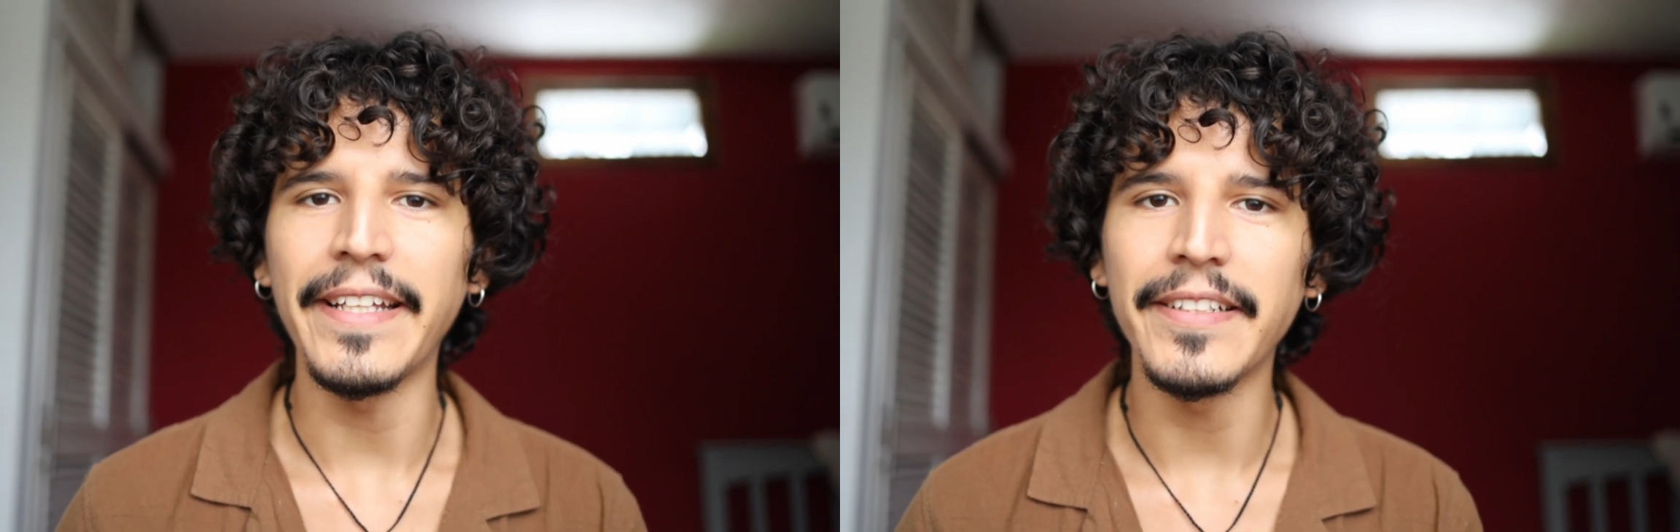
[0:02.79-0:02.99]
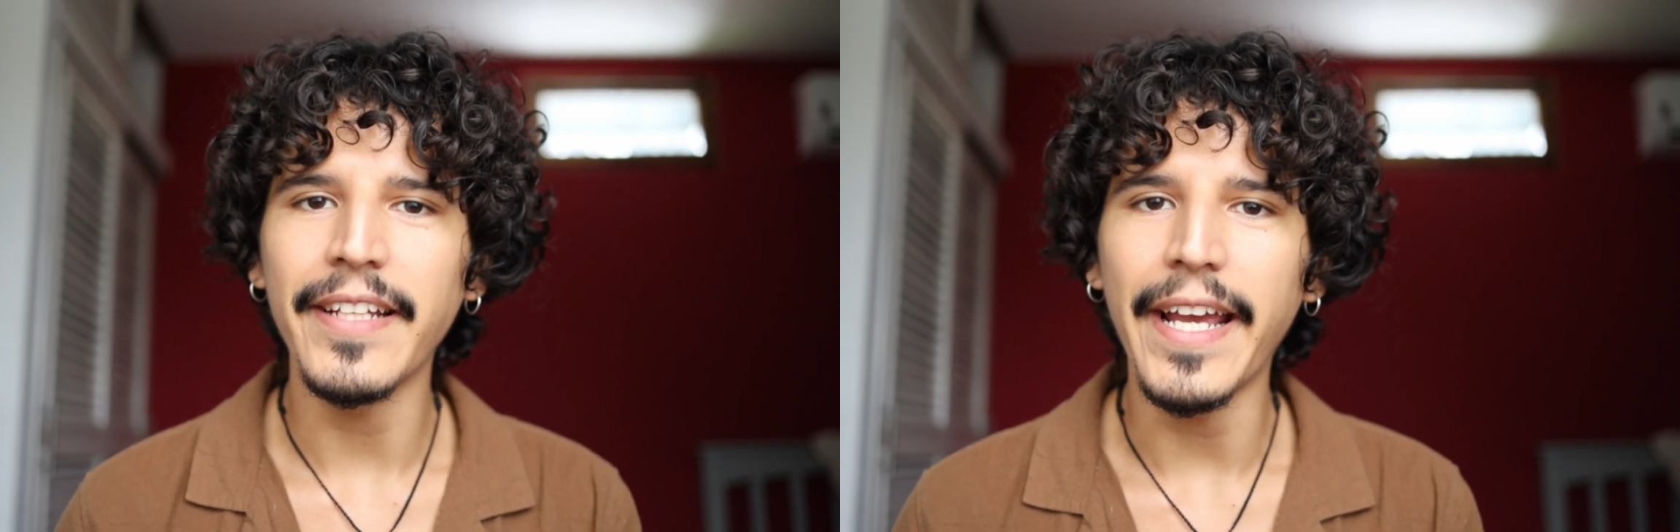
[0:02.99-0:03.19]

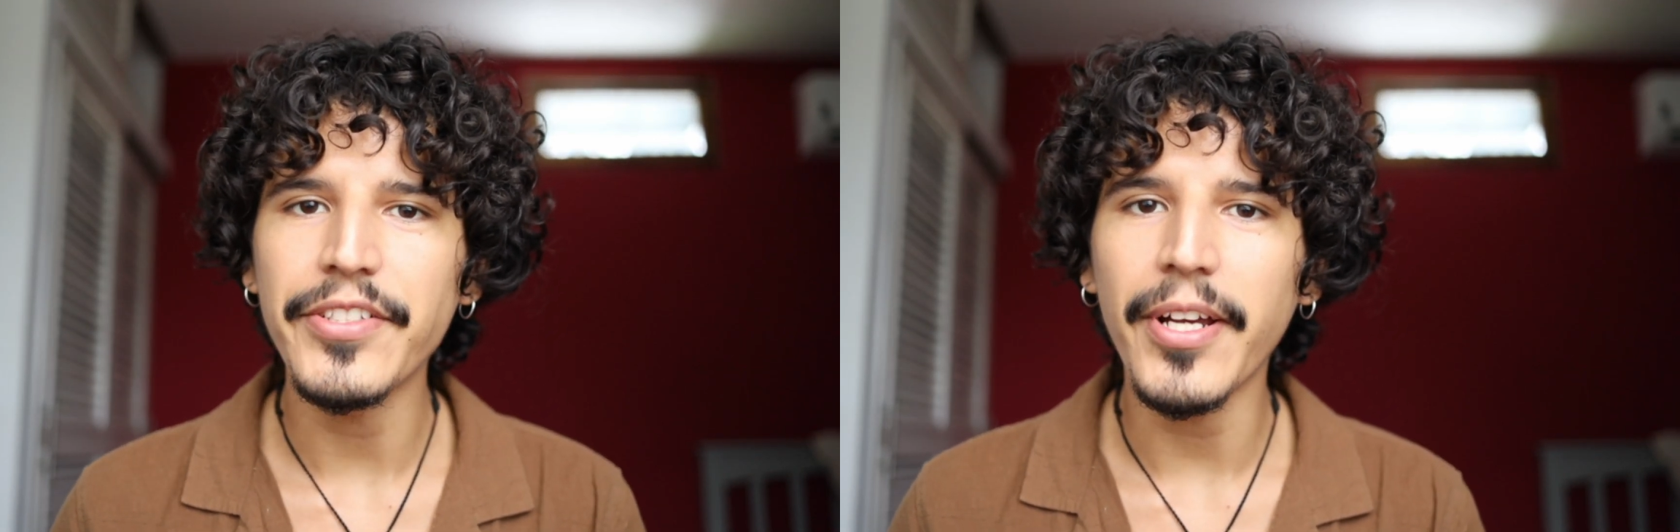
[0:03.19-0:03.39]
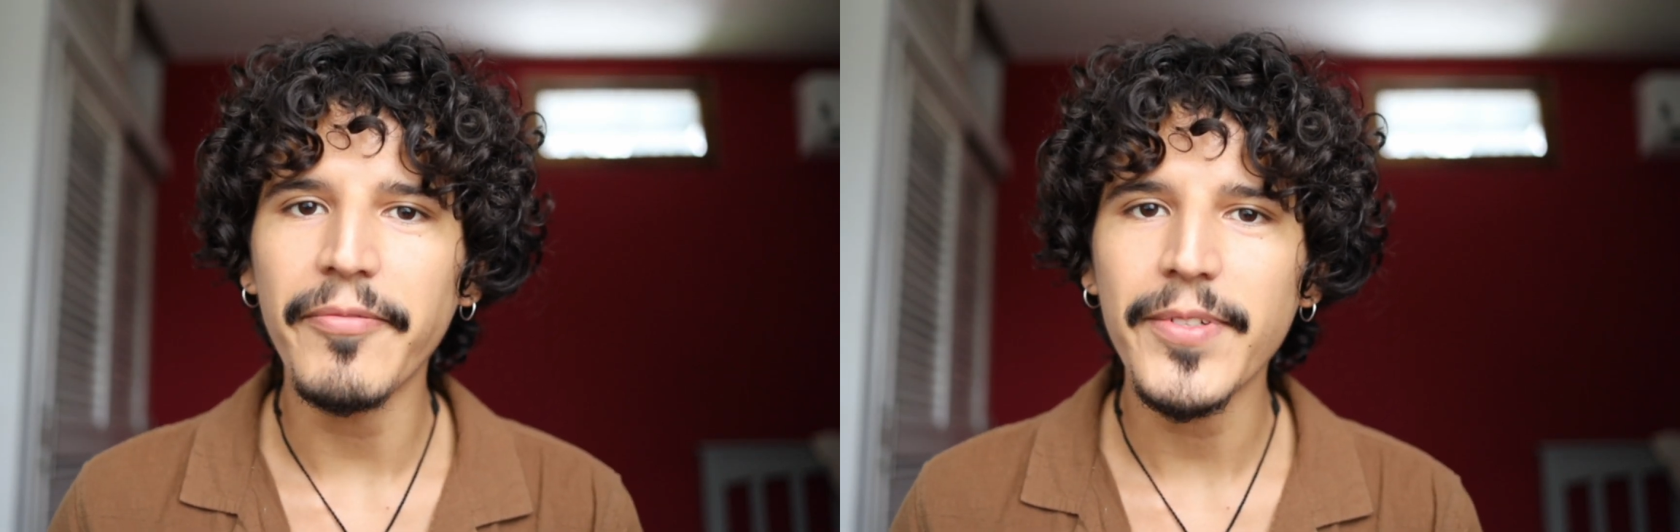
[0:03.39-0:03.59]
and in
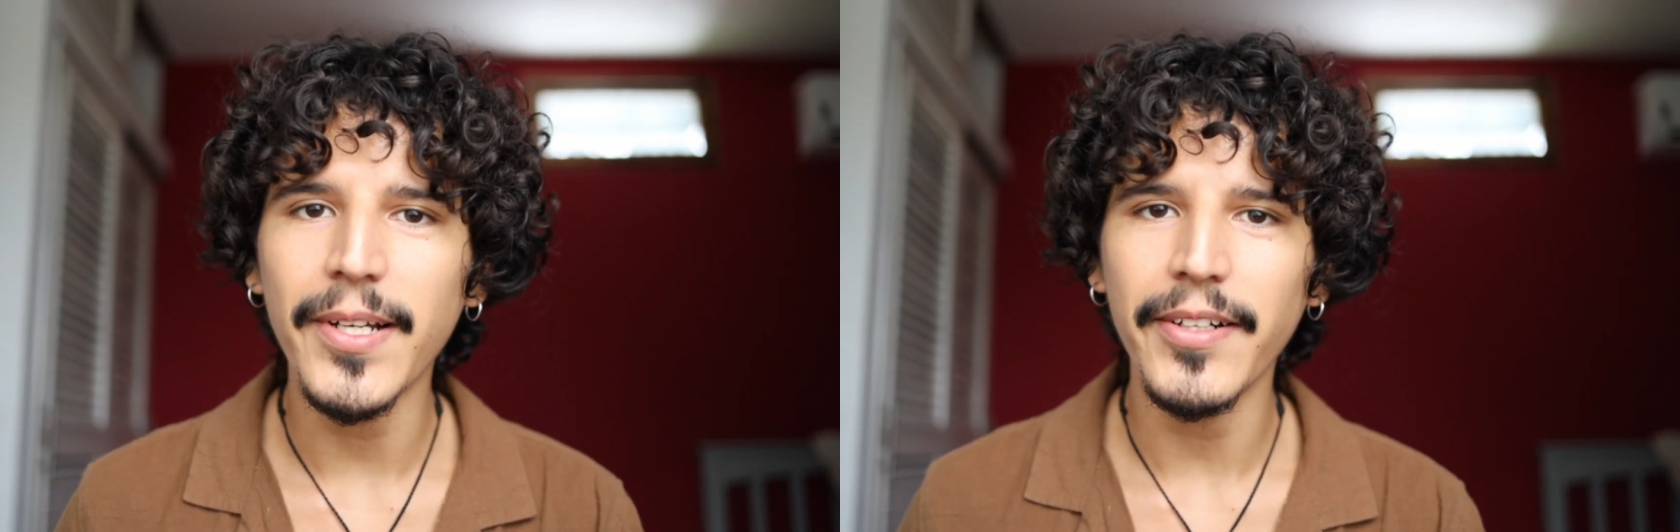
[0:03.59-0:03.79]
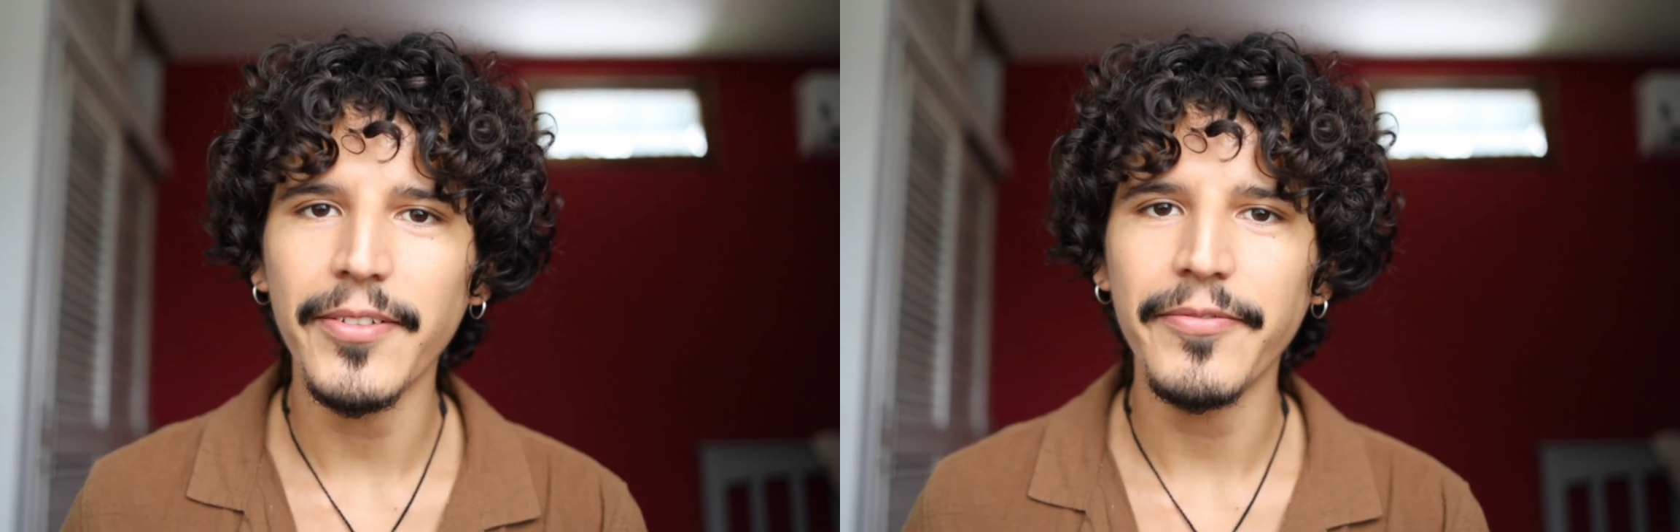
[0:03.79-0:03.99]
headshot
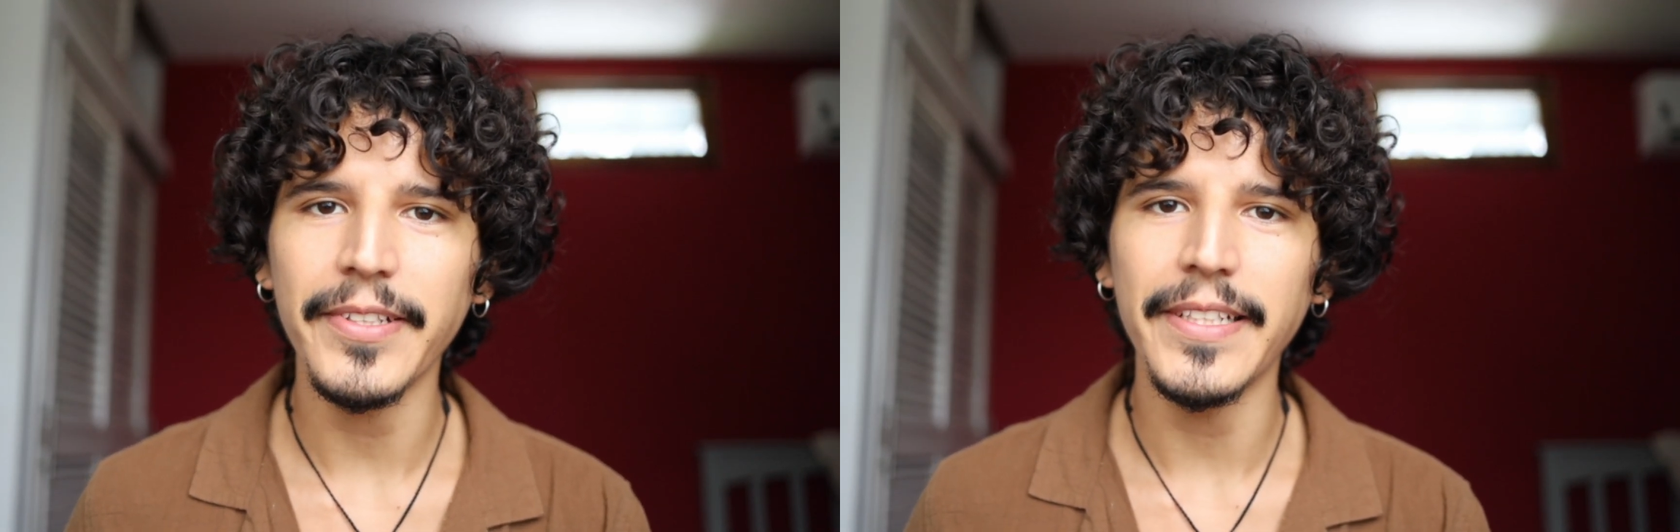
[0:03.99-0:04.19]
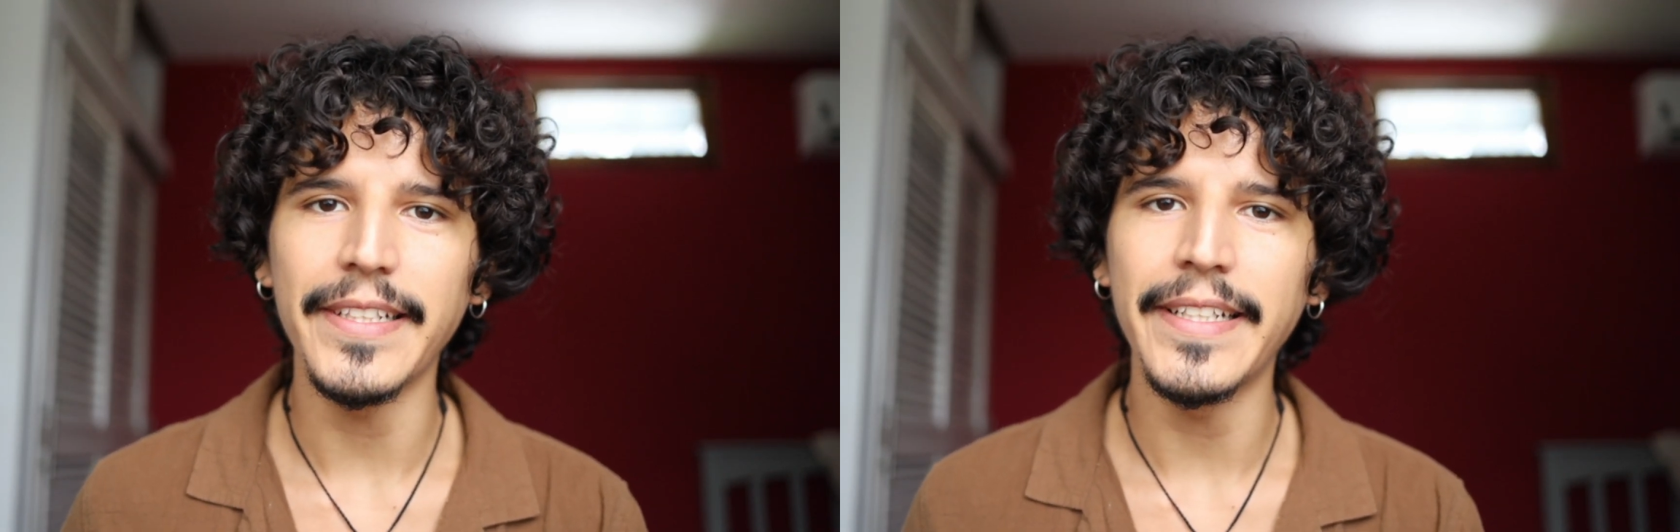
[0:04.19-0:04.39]

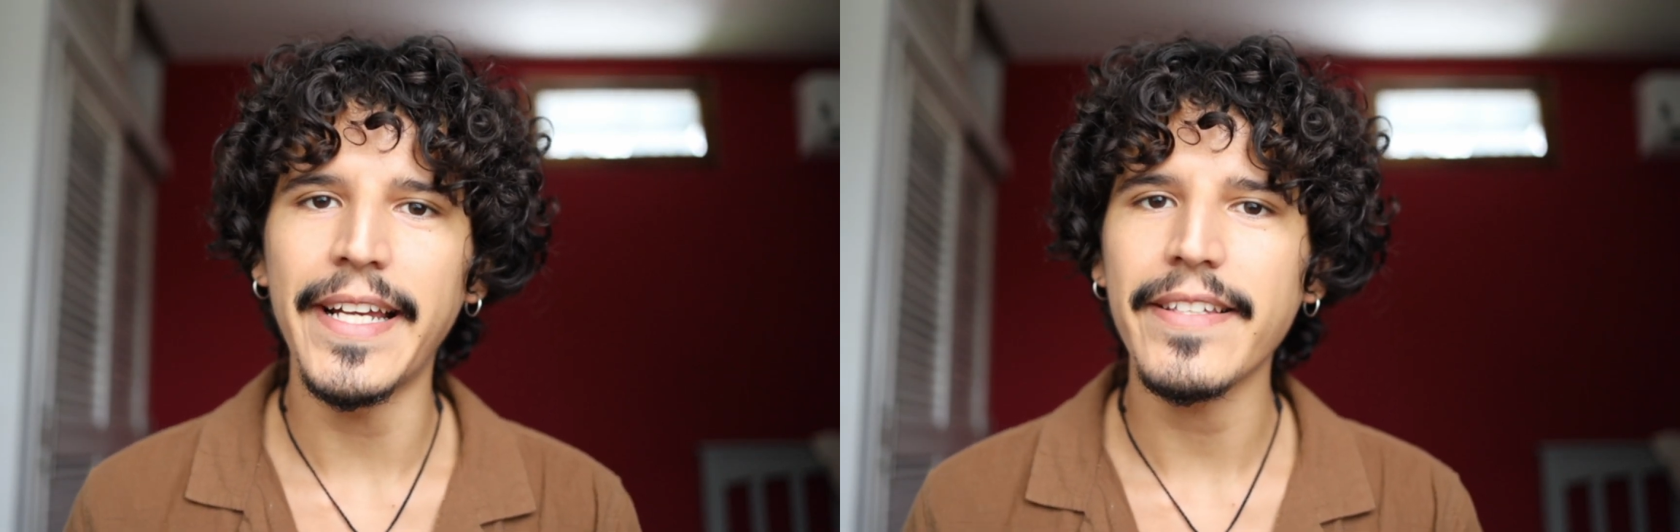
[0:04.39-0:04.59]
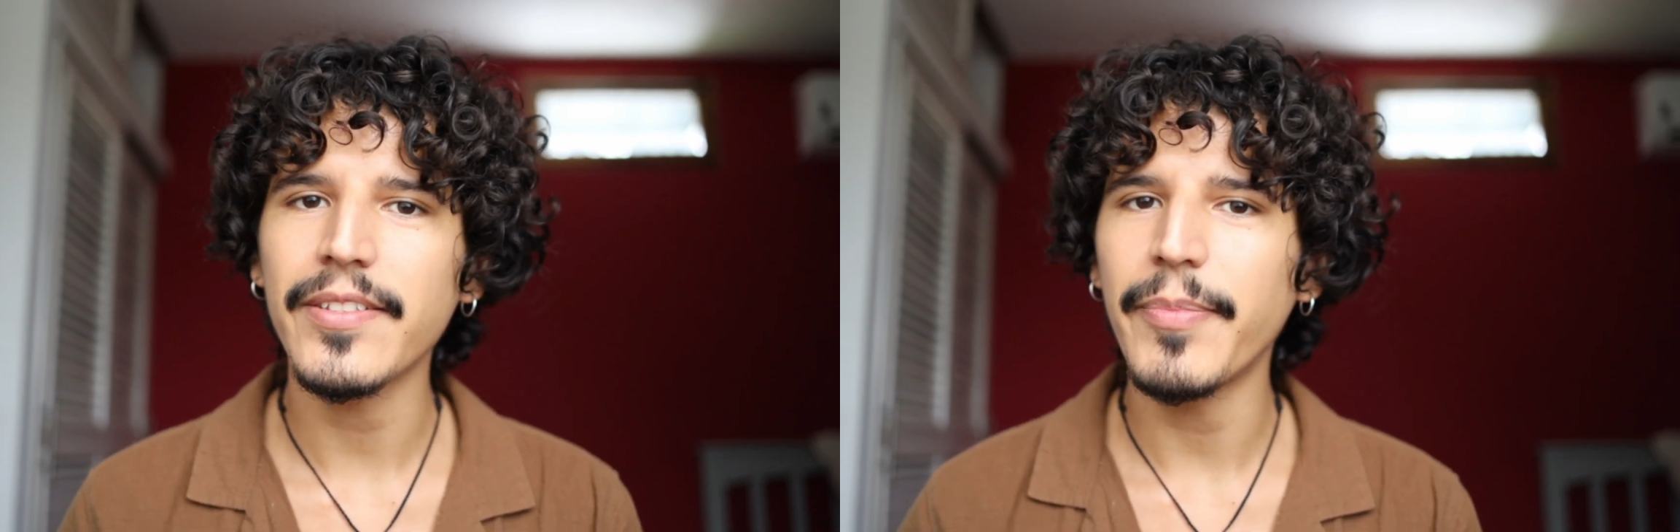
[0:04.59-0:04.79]
photography, it
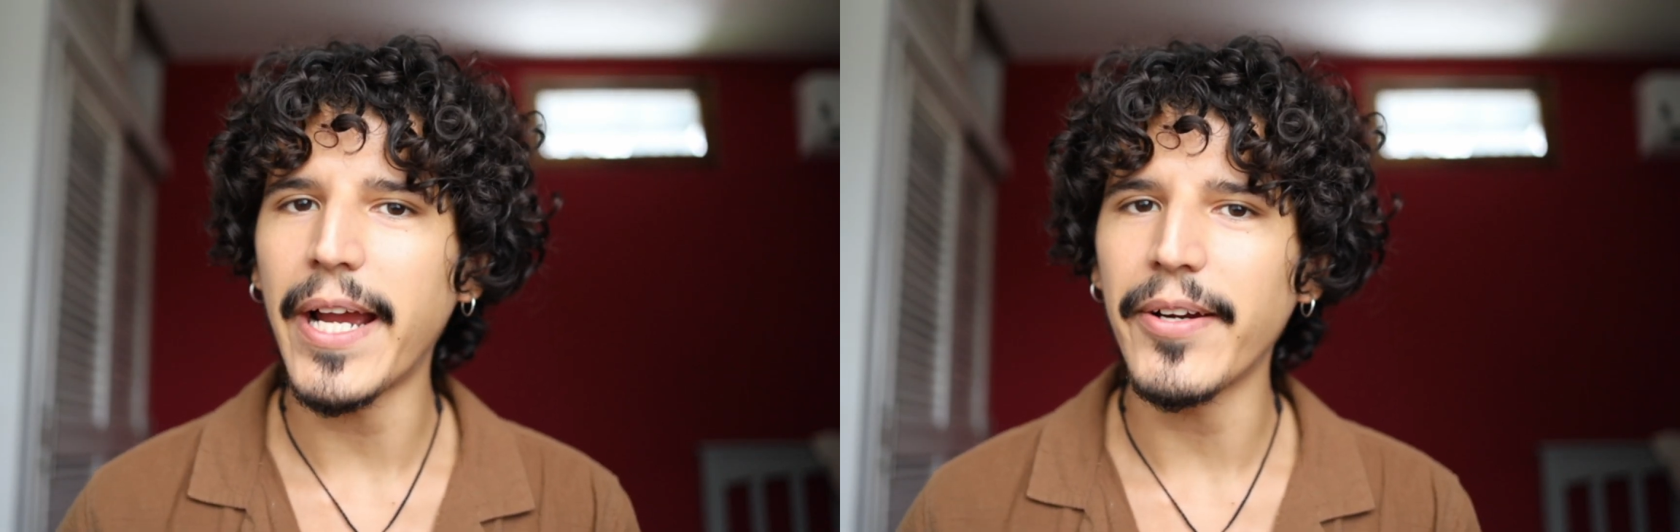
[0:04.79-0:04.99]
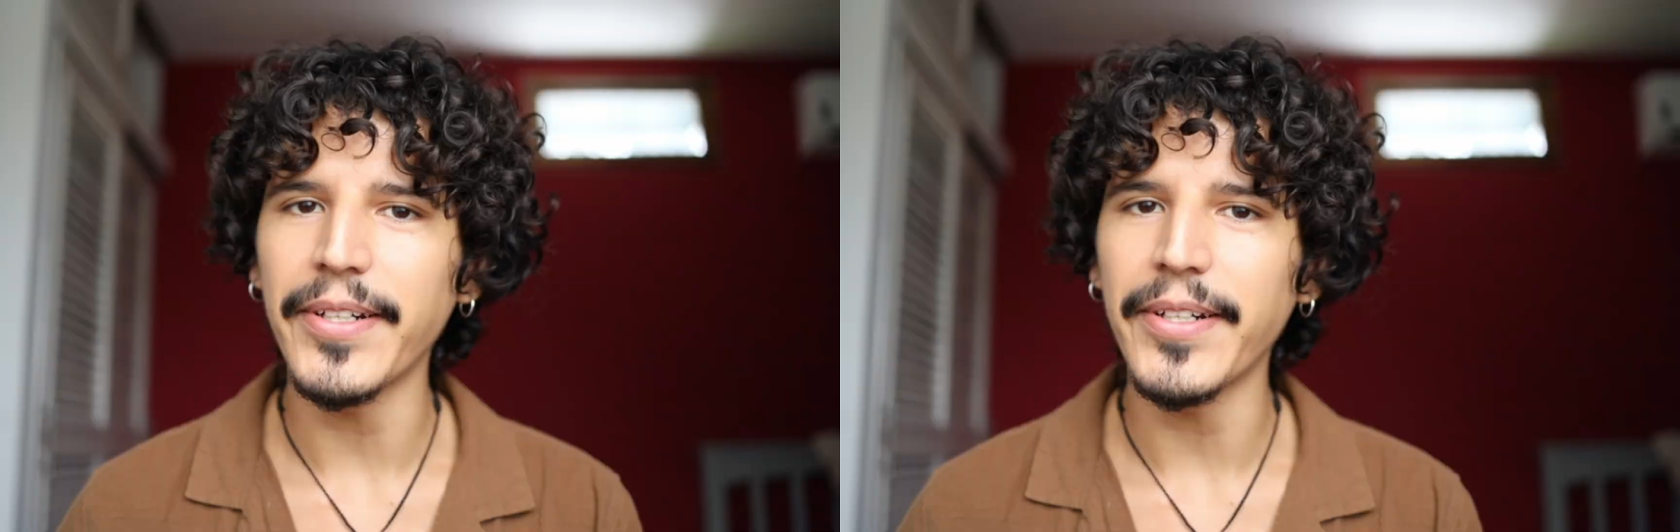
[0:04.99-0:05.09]
has the power